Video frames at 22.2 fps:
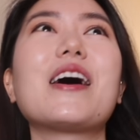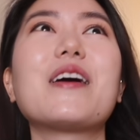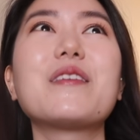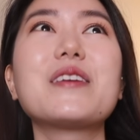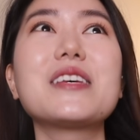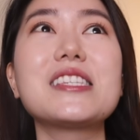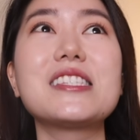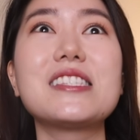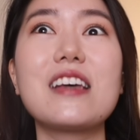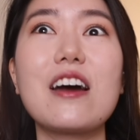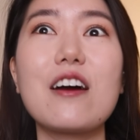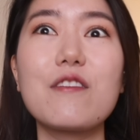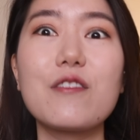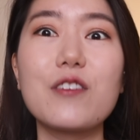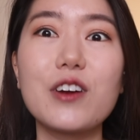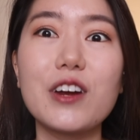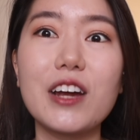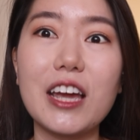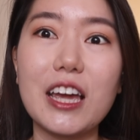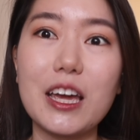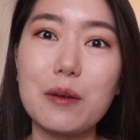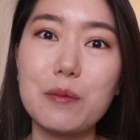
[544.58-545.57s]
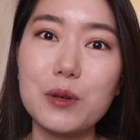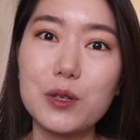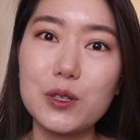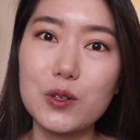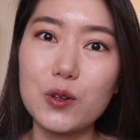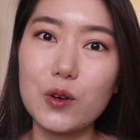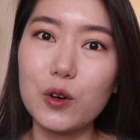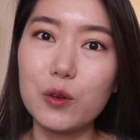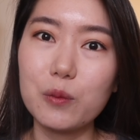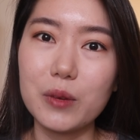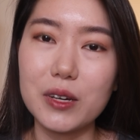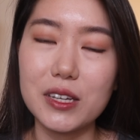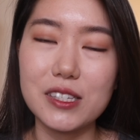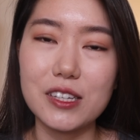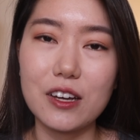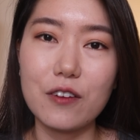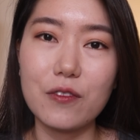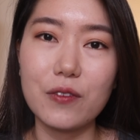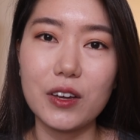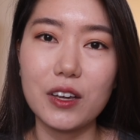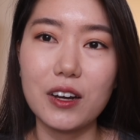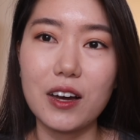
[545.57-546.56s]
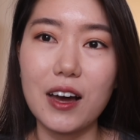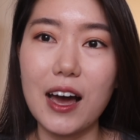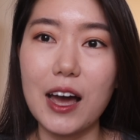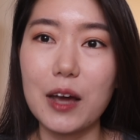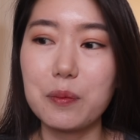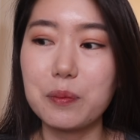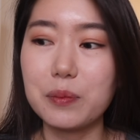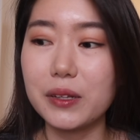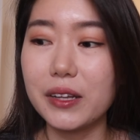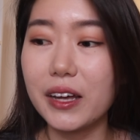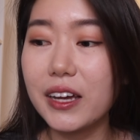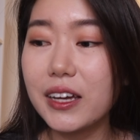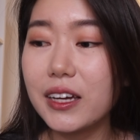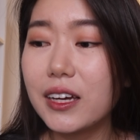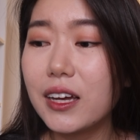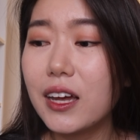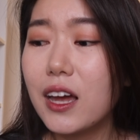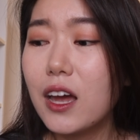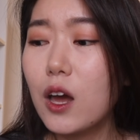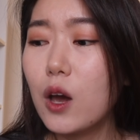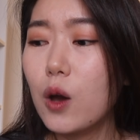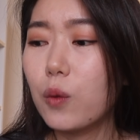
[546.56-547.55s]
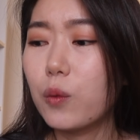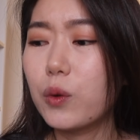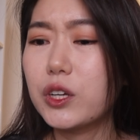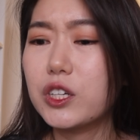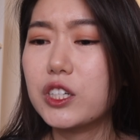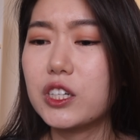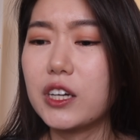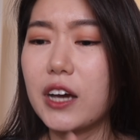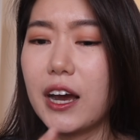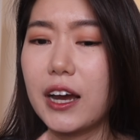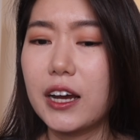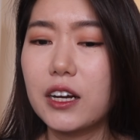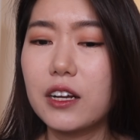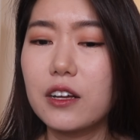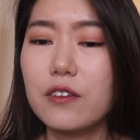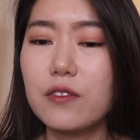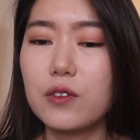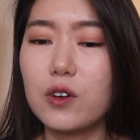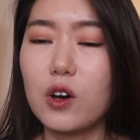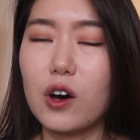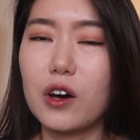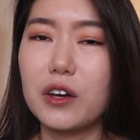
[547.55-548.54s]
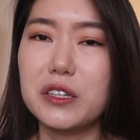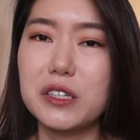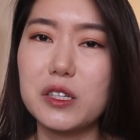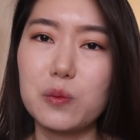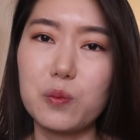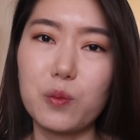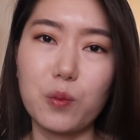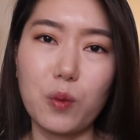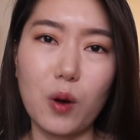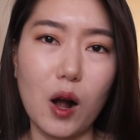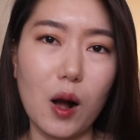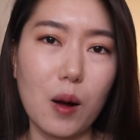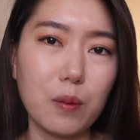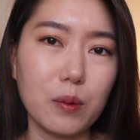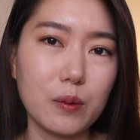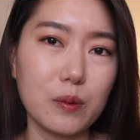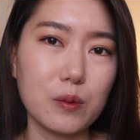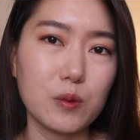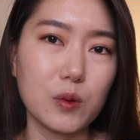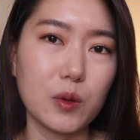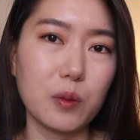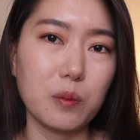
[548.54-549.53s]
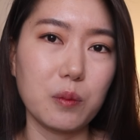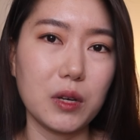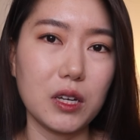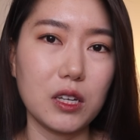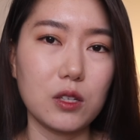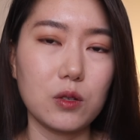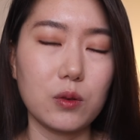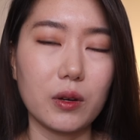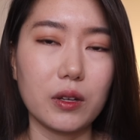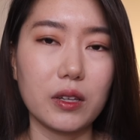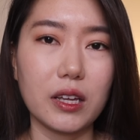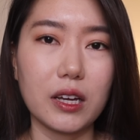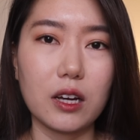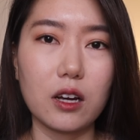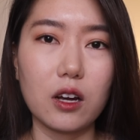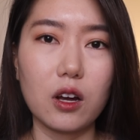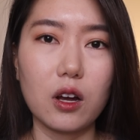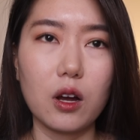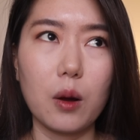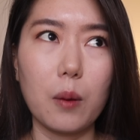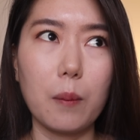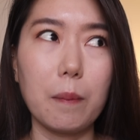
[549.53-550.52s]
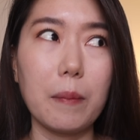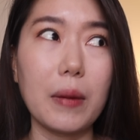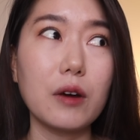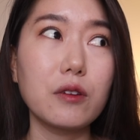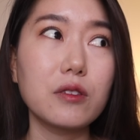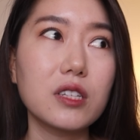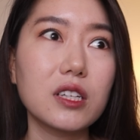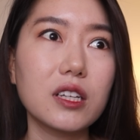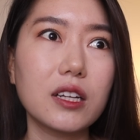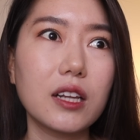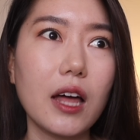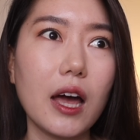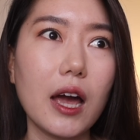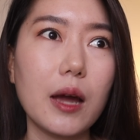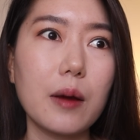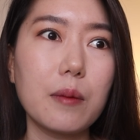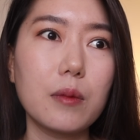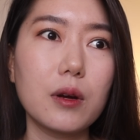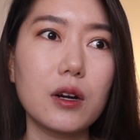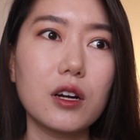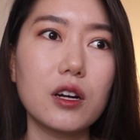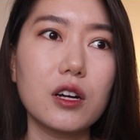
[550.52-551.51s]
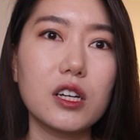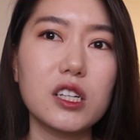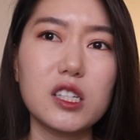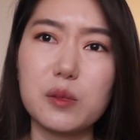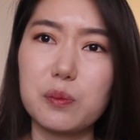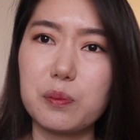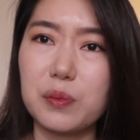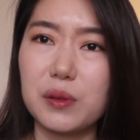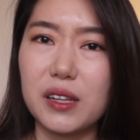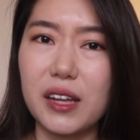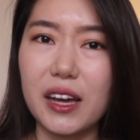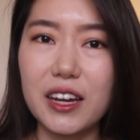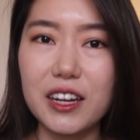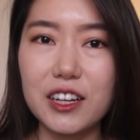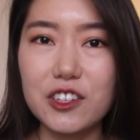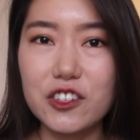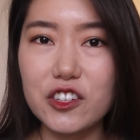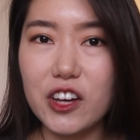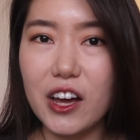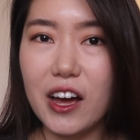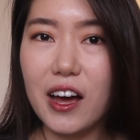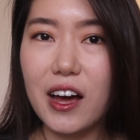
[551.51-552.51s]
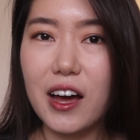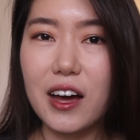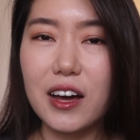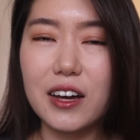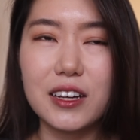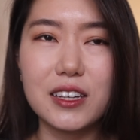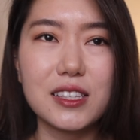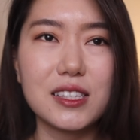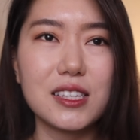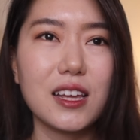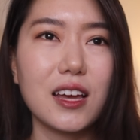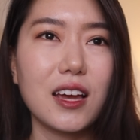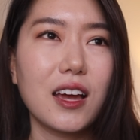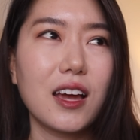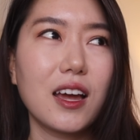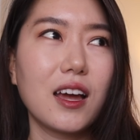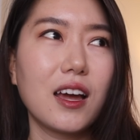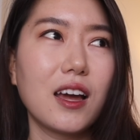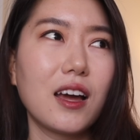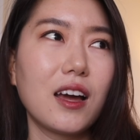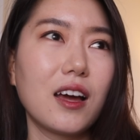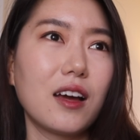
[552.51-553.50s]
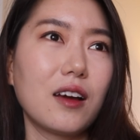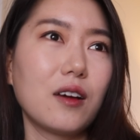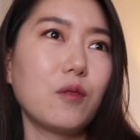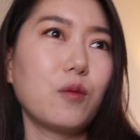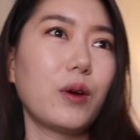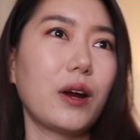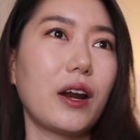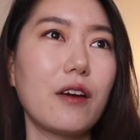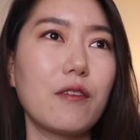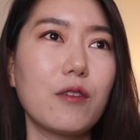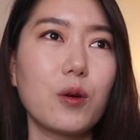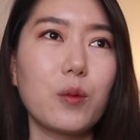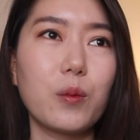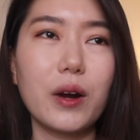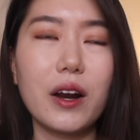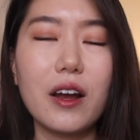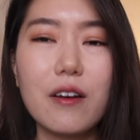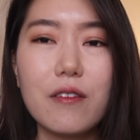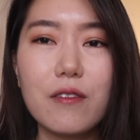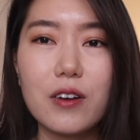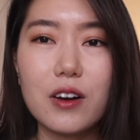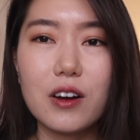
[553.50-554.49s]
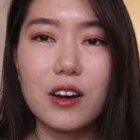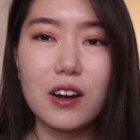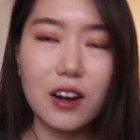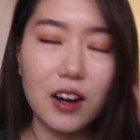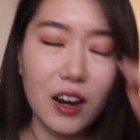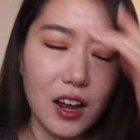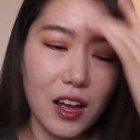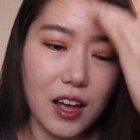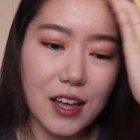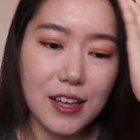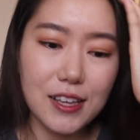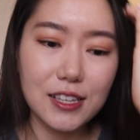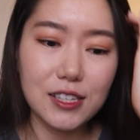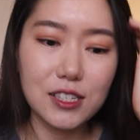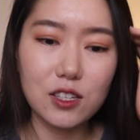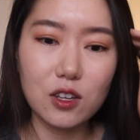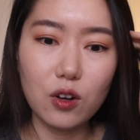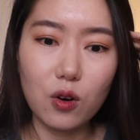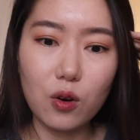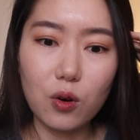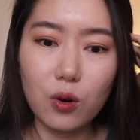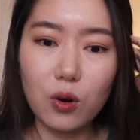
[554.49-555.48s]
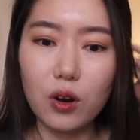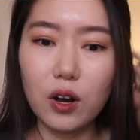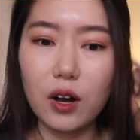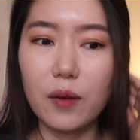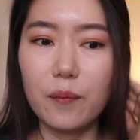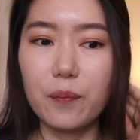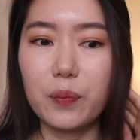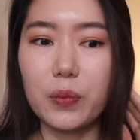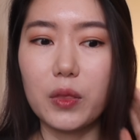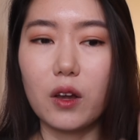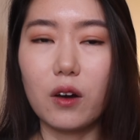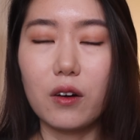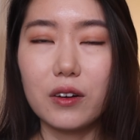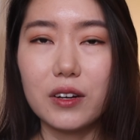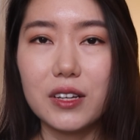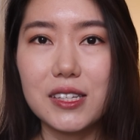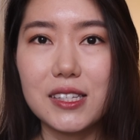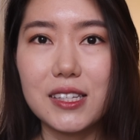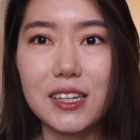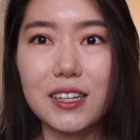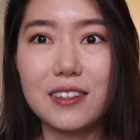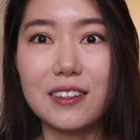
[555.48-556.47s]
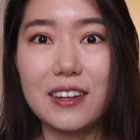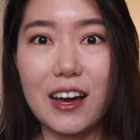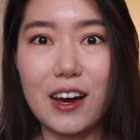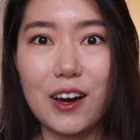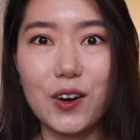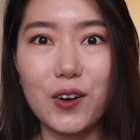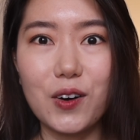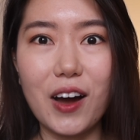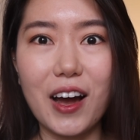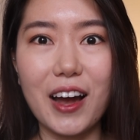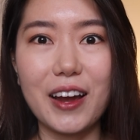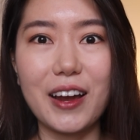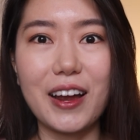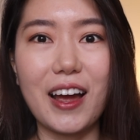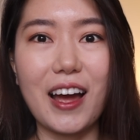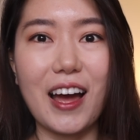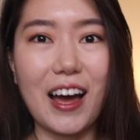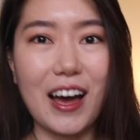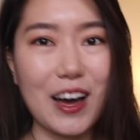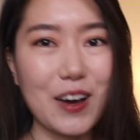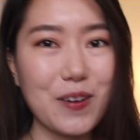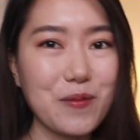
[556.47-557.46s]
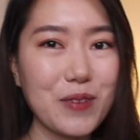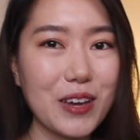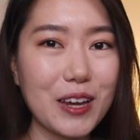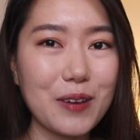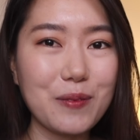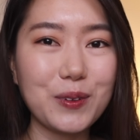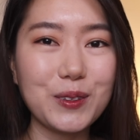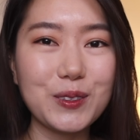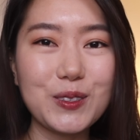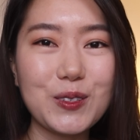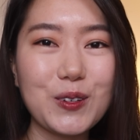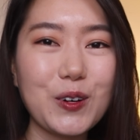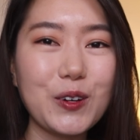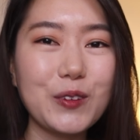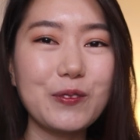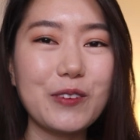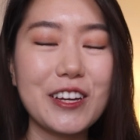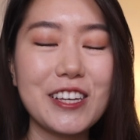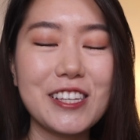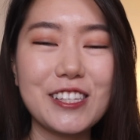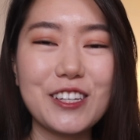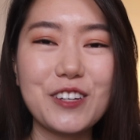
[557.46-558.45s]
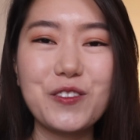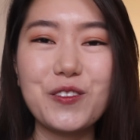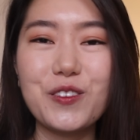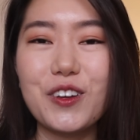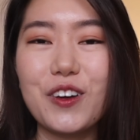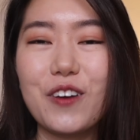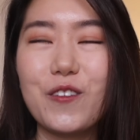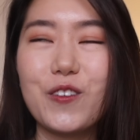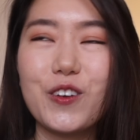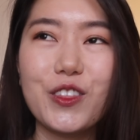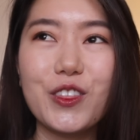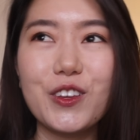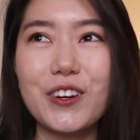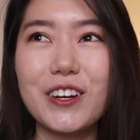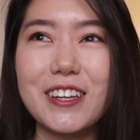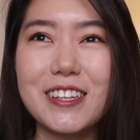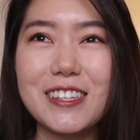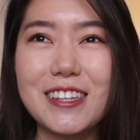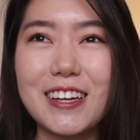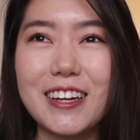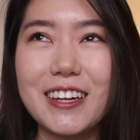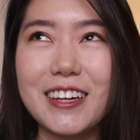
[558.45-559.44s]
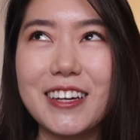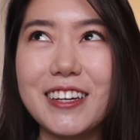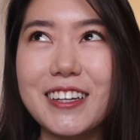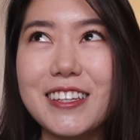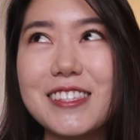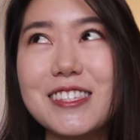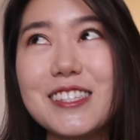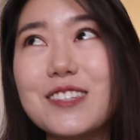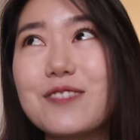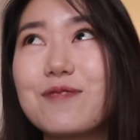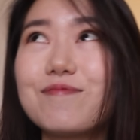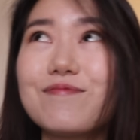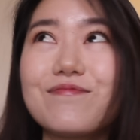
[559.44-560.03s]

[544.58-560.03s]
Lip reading: I was never able to hold myself in a high plank, which kind of caused problems with me doing like mountain climbers, plank jacks, whatever. So honestly, now I am able to hold myself for 30 seconds.